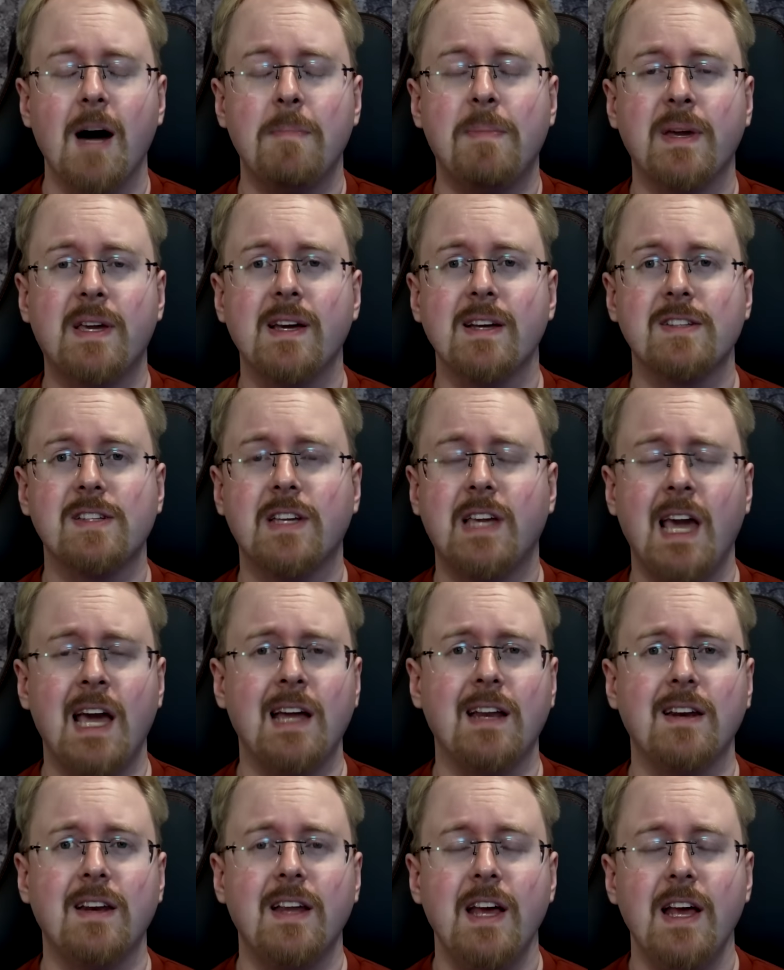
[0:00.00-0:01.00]
Because
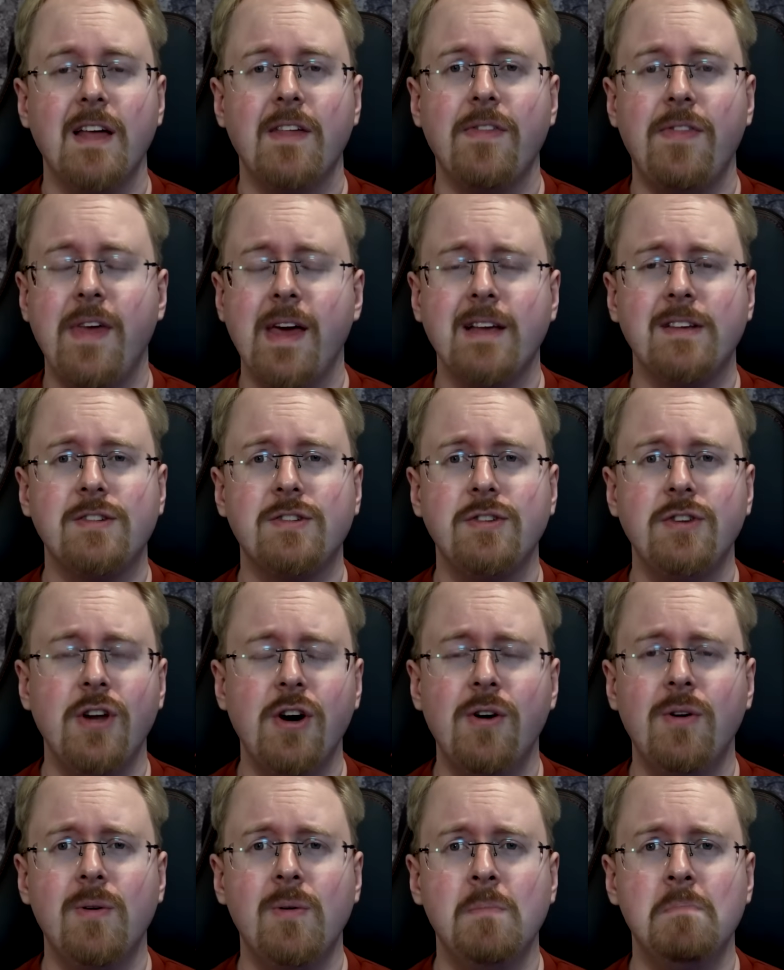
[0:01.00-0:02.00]
again, there's
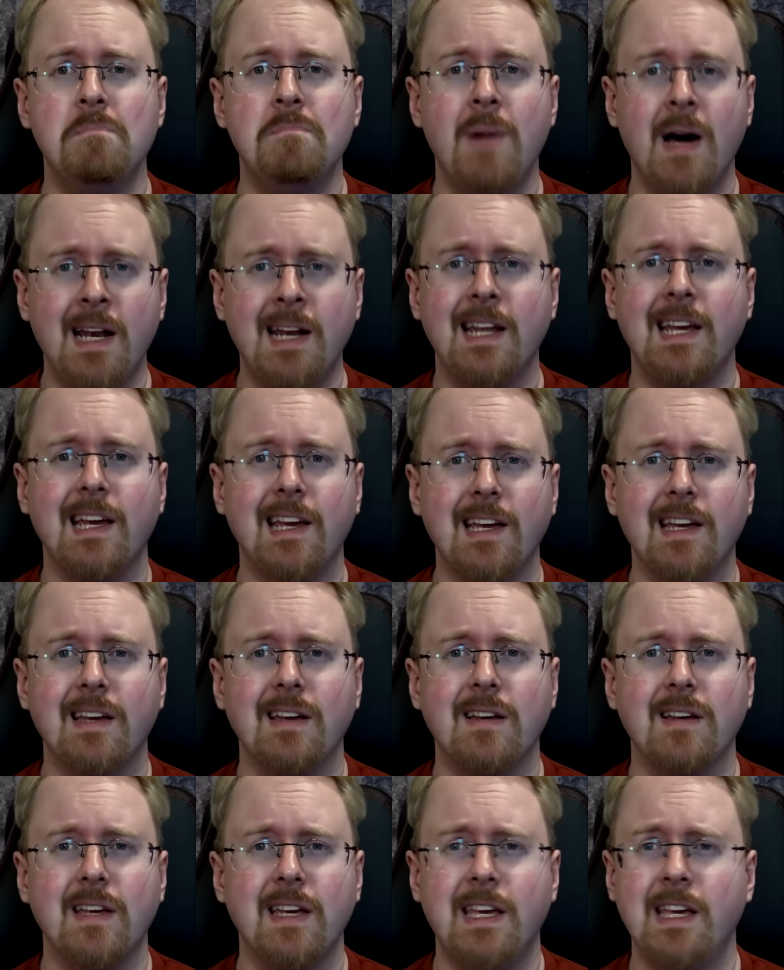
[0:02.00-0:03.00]
no money.
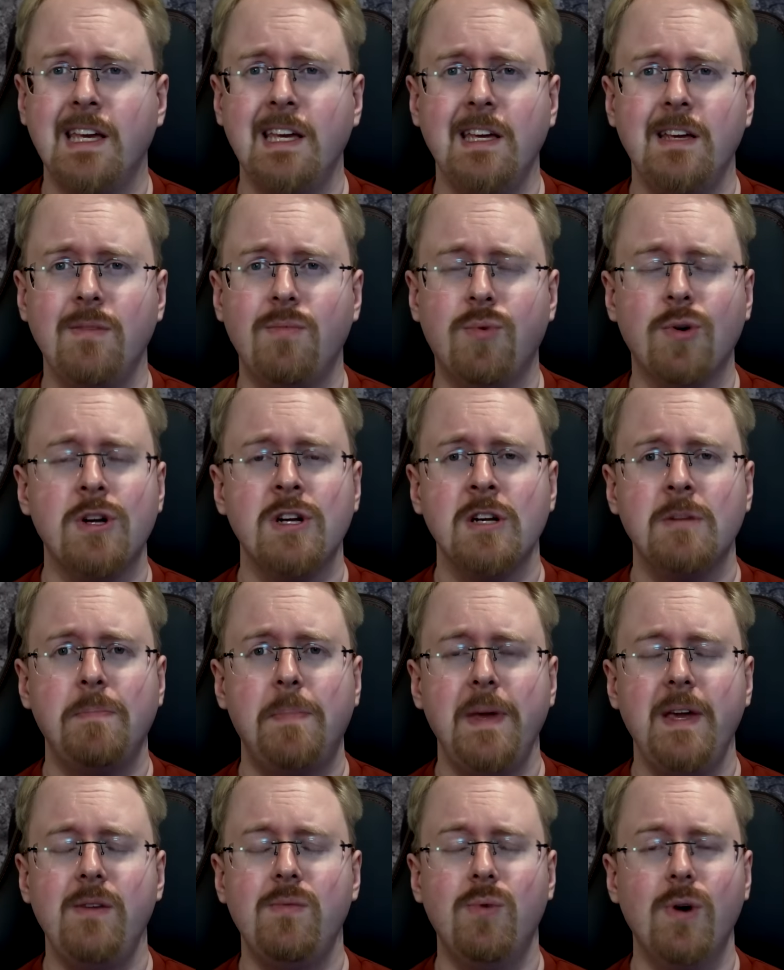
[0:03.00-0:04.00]
He wouldn't
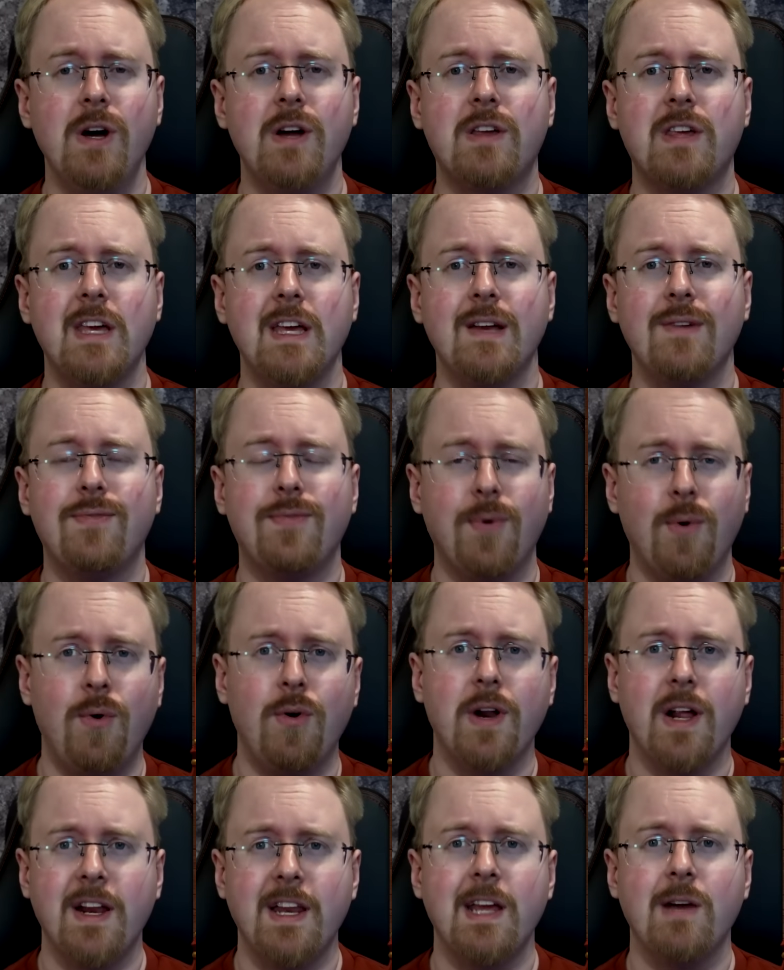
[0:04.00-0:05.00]
be working
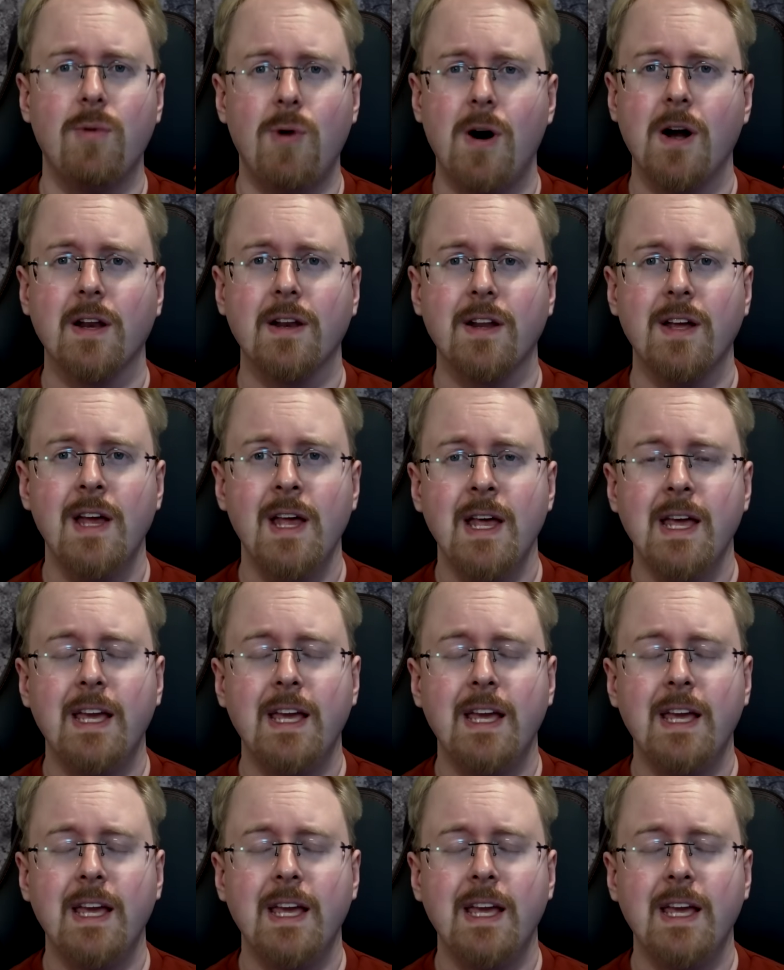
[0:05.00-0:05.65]
for anyone.